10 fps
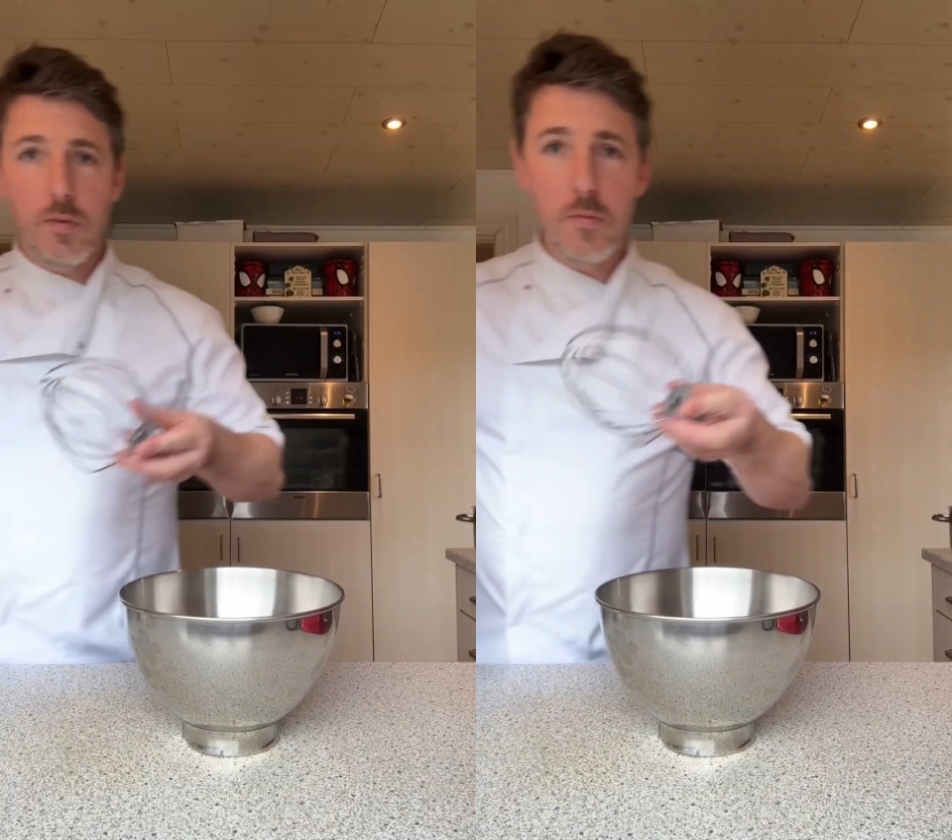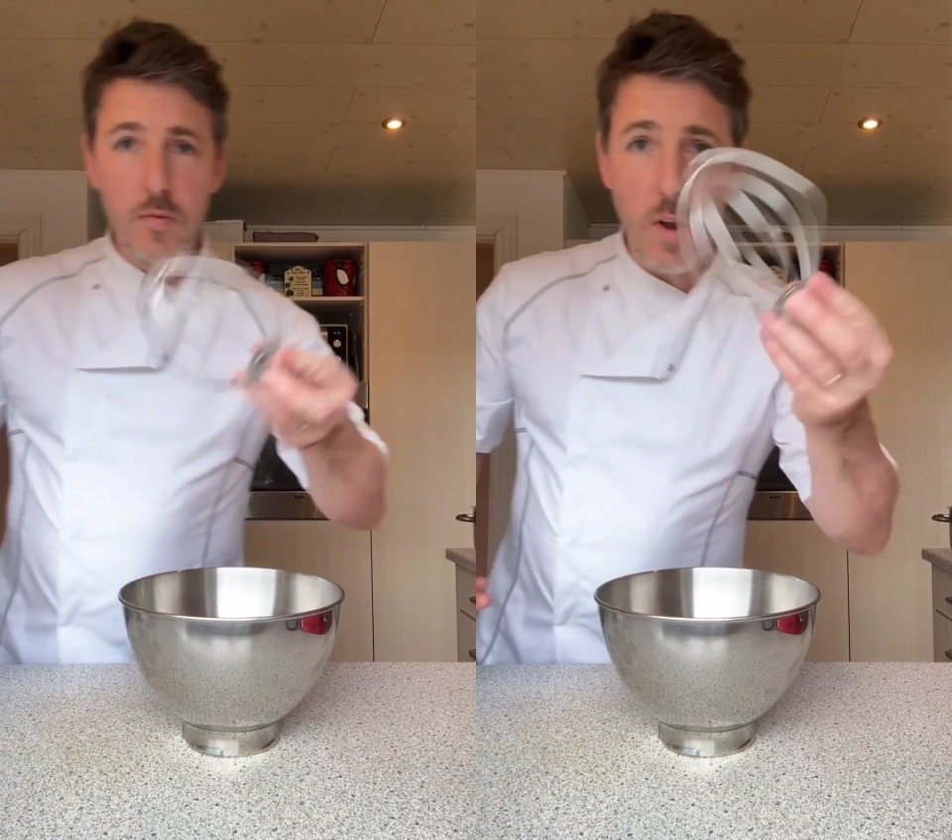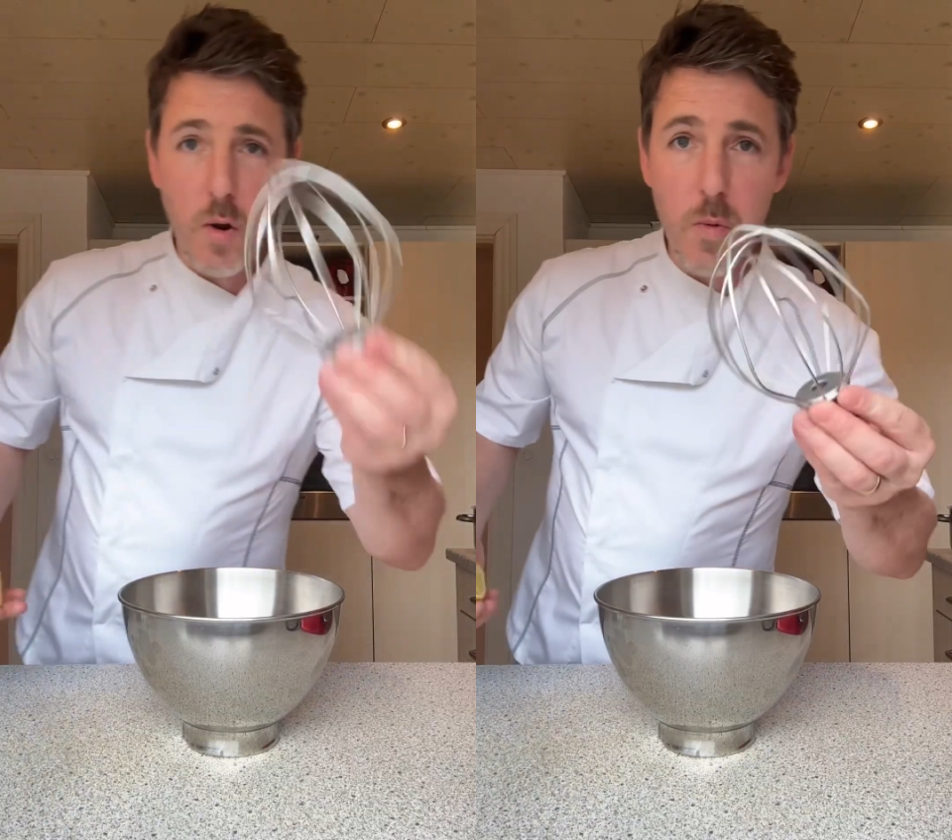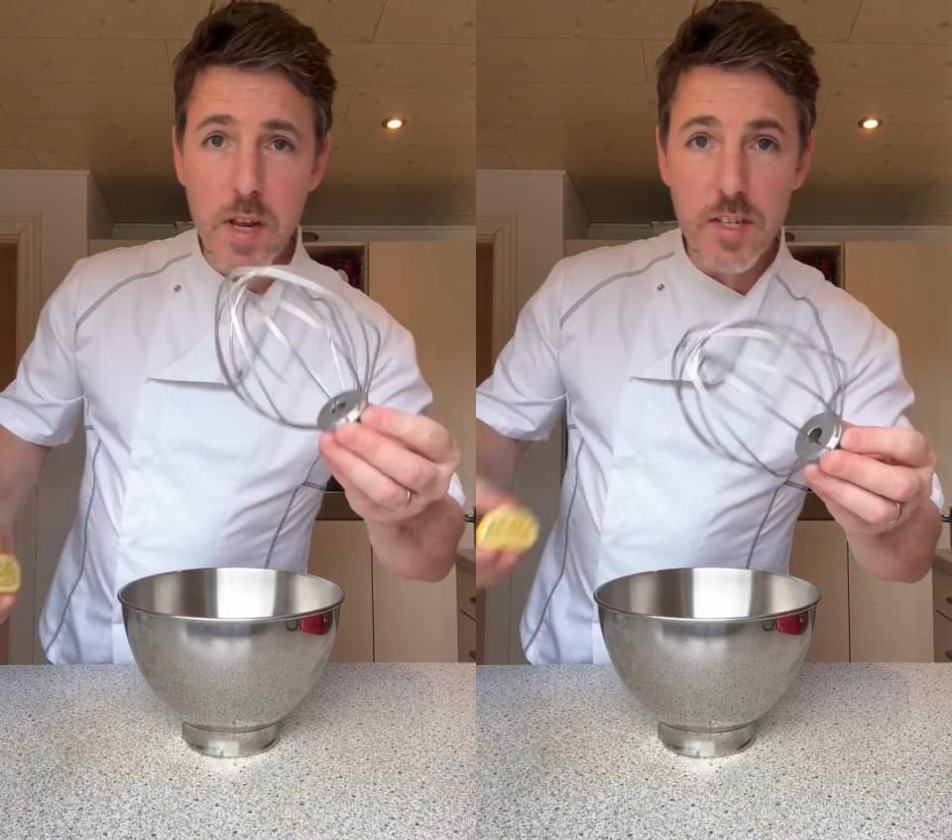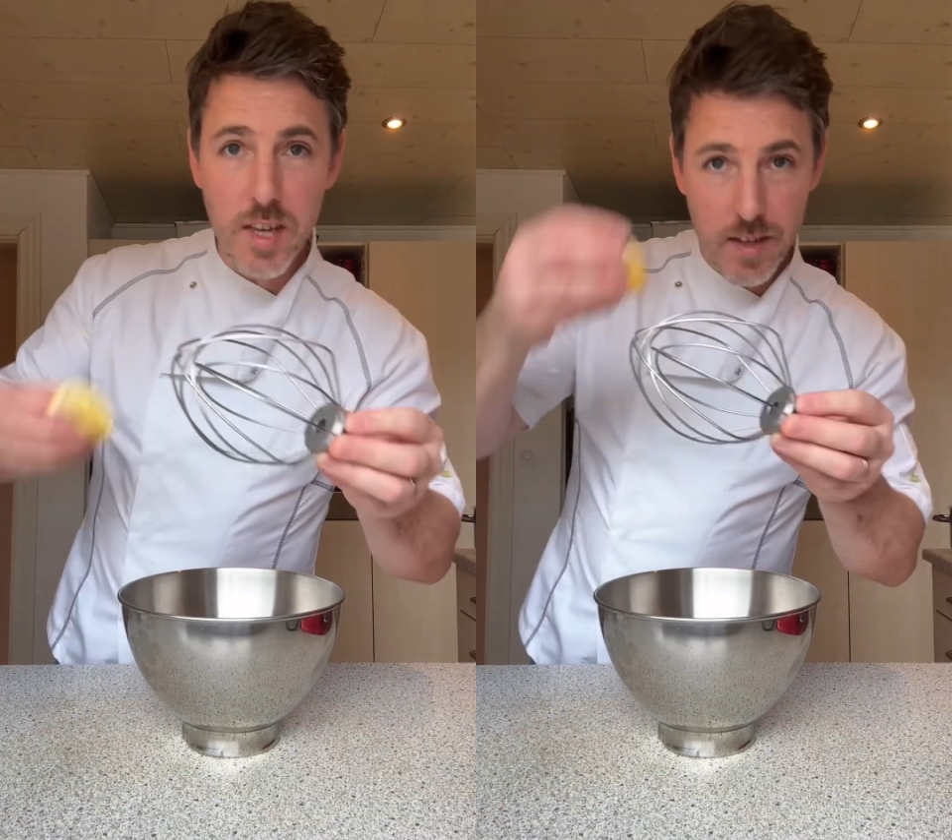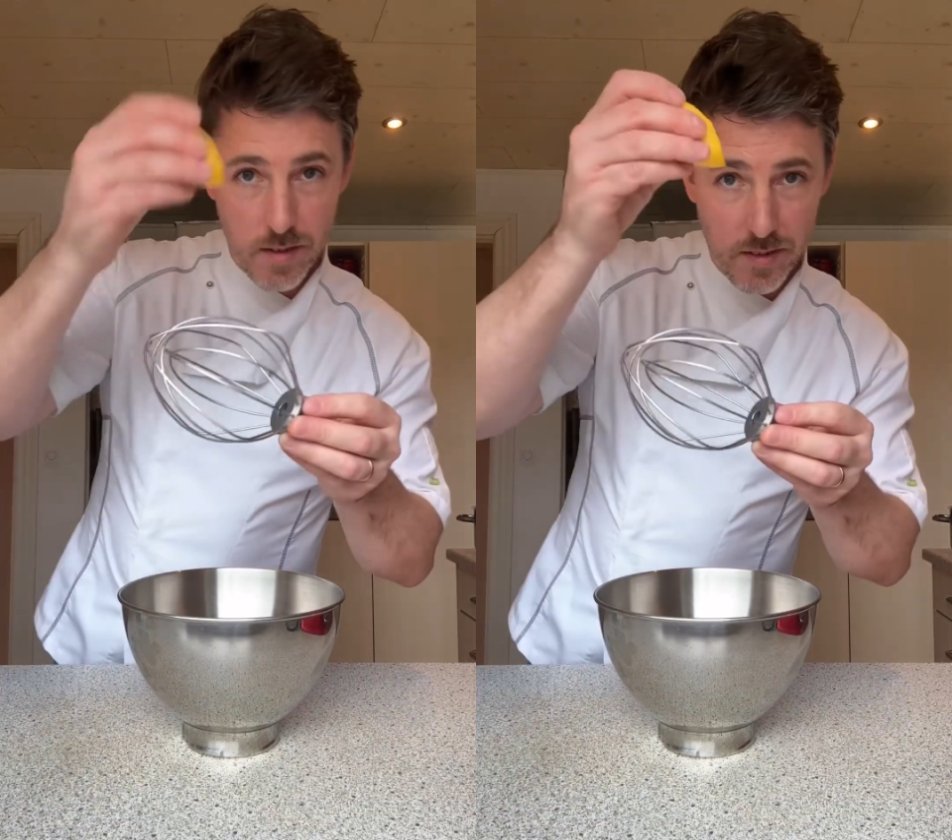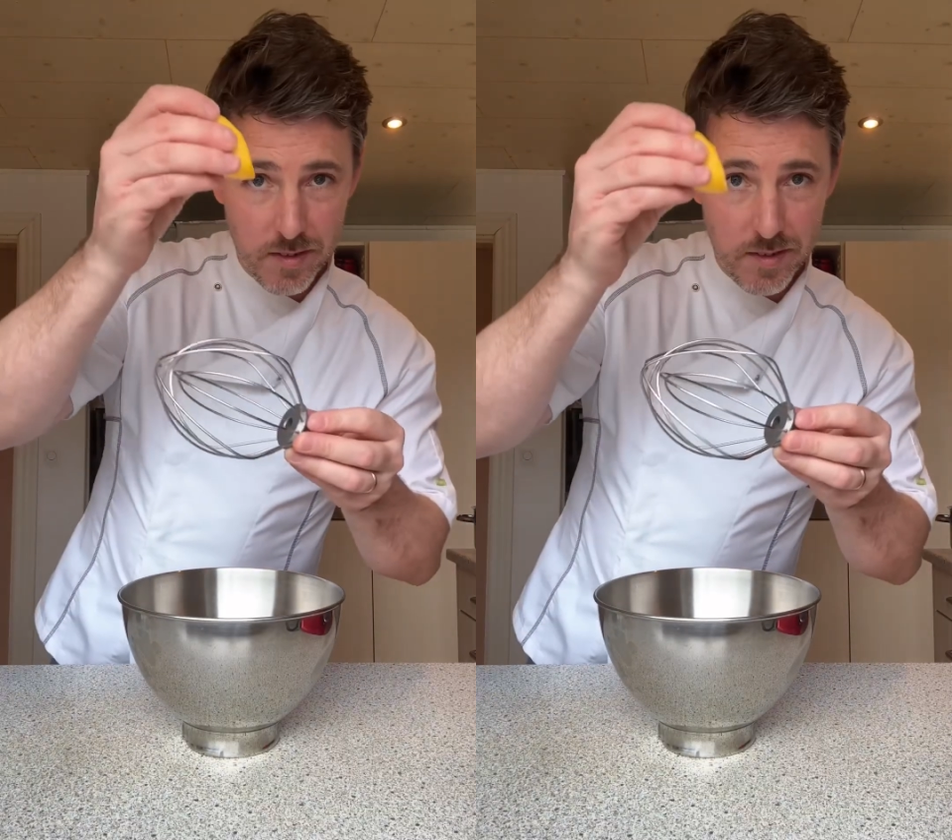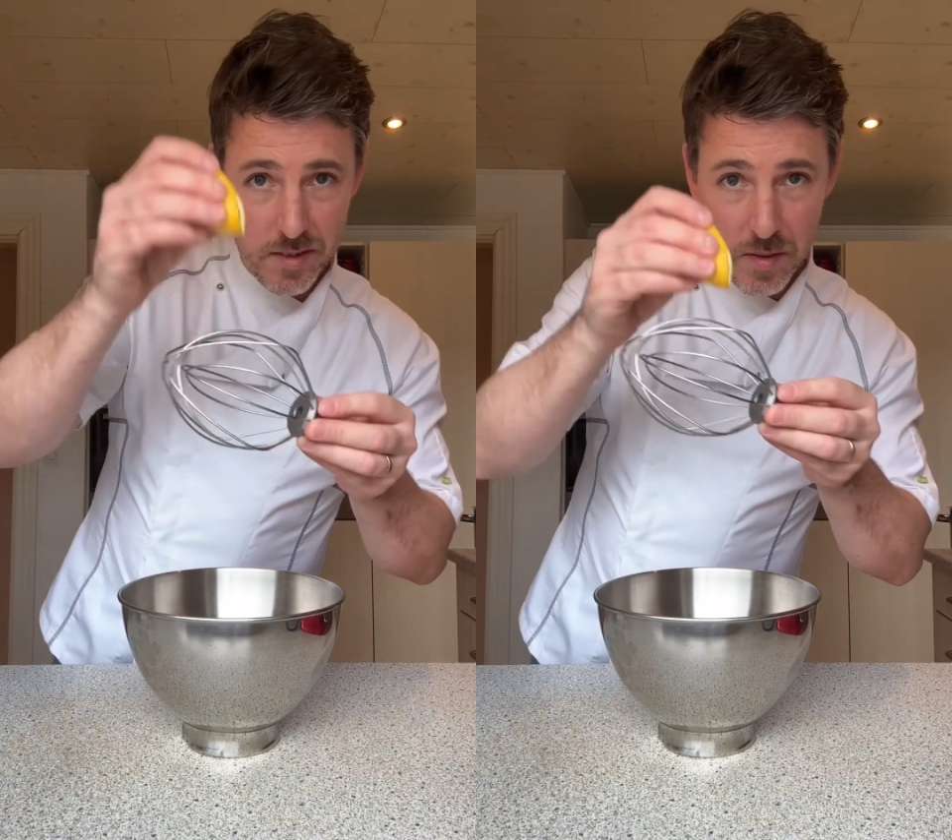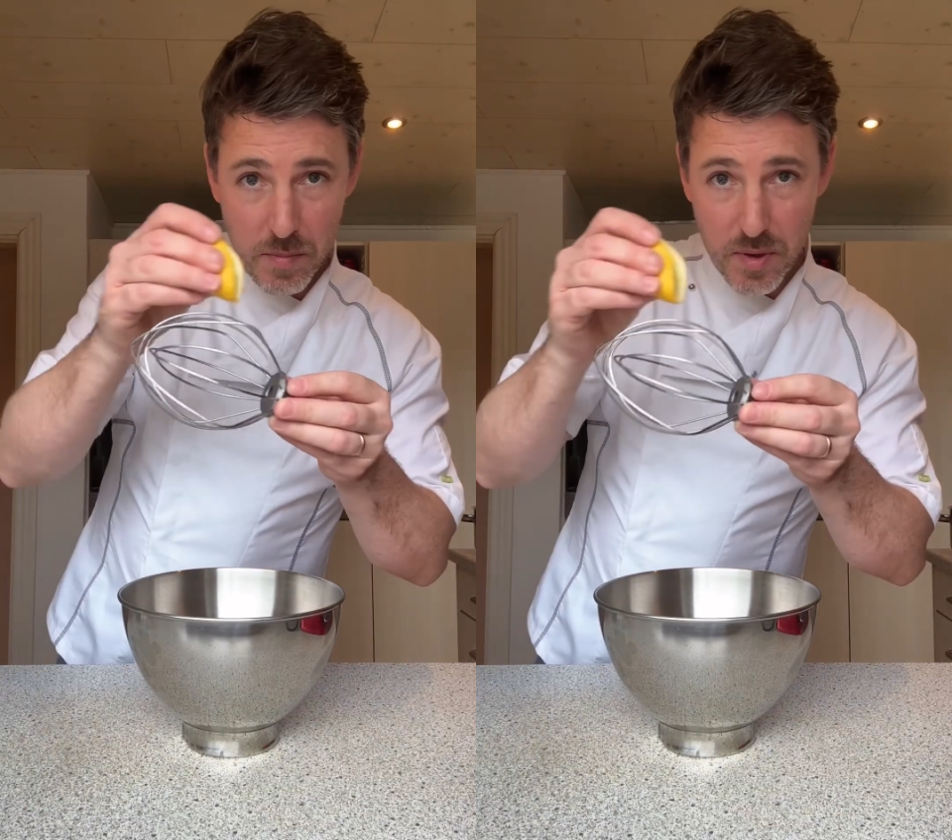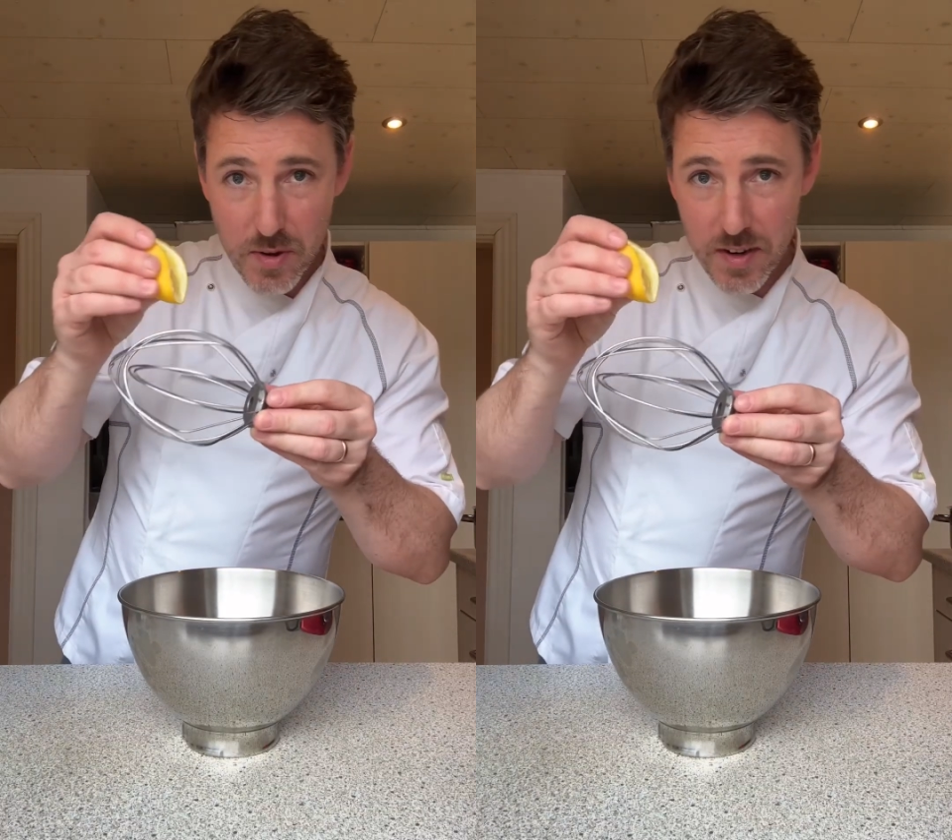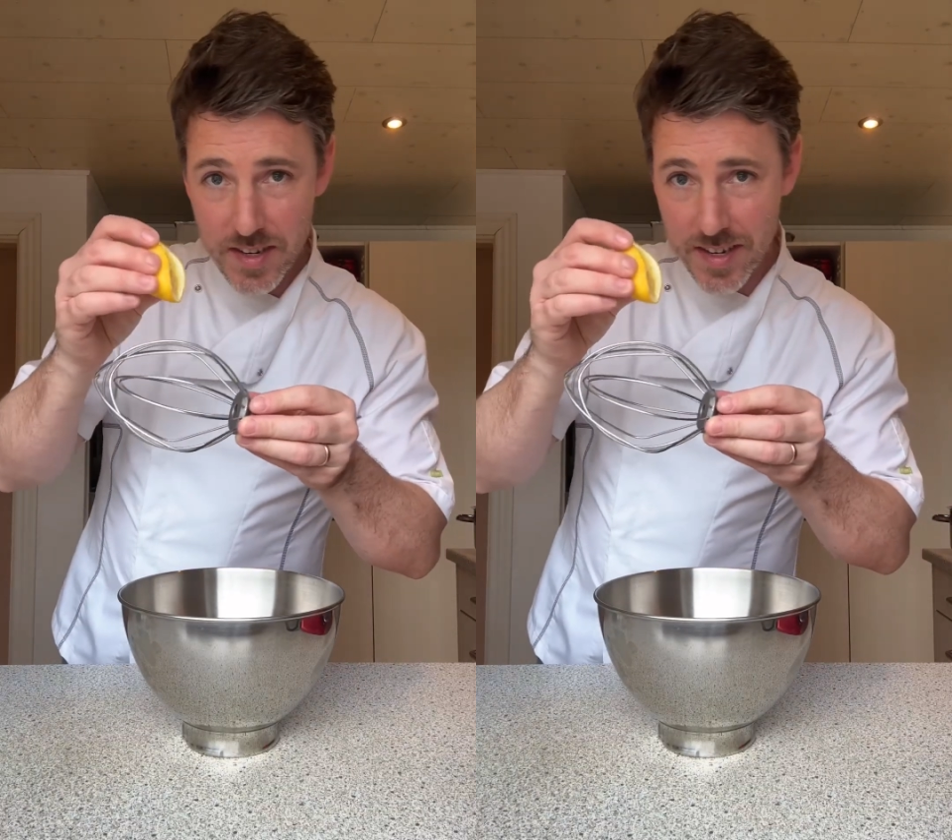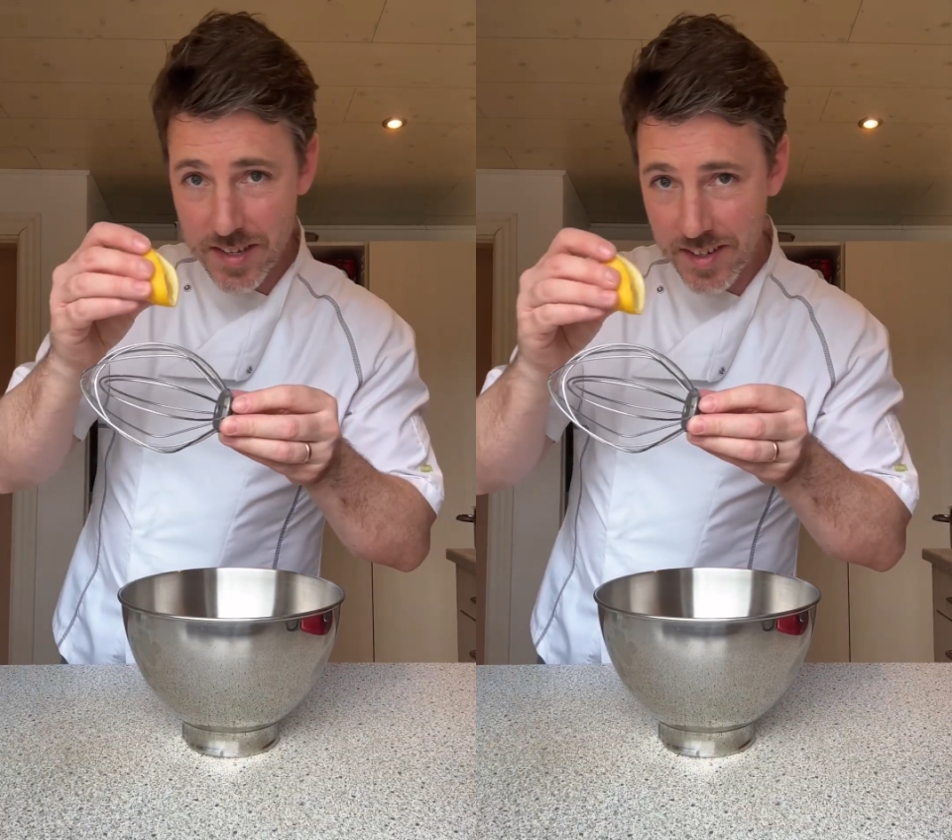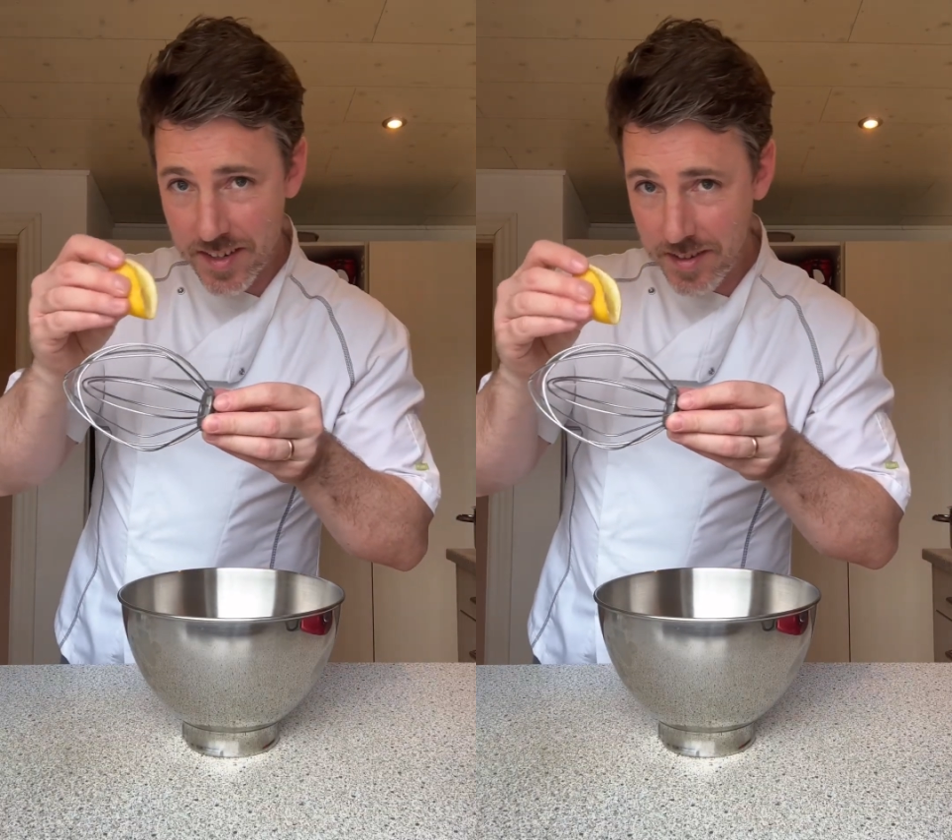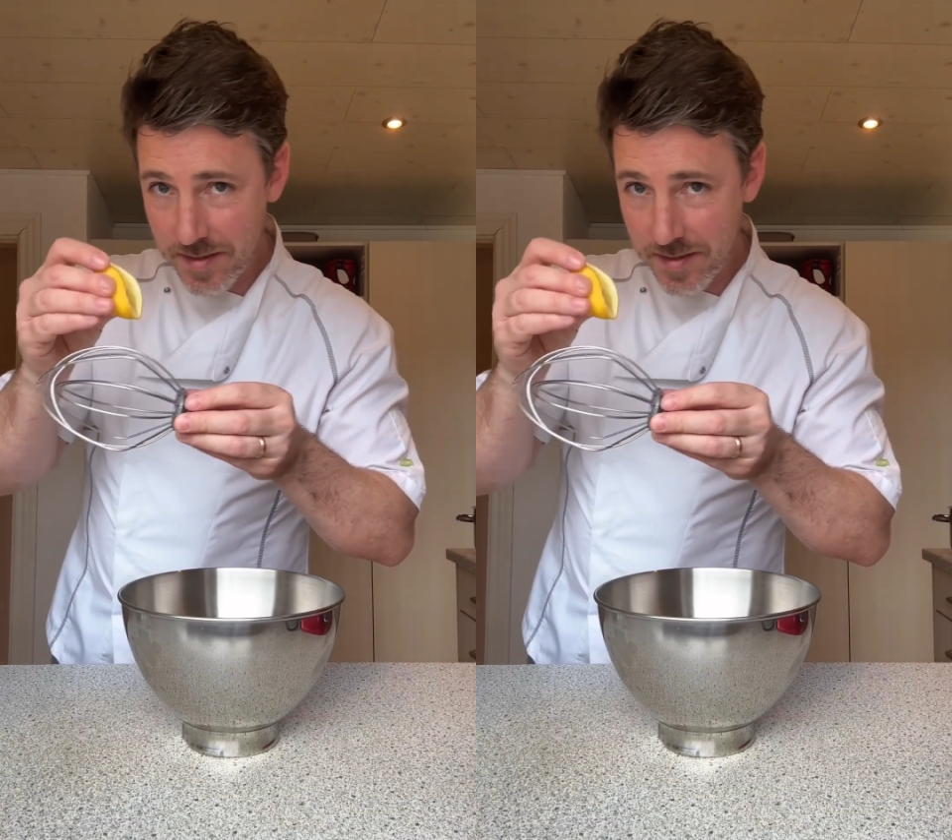We've got our whisk, impurities.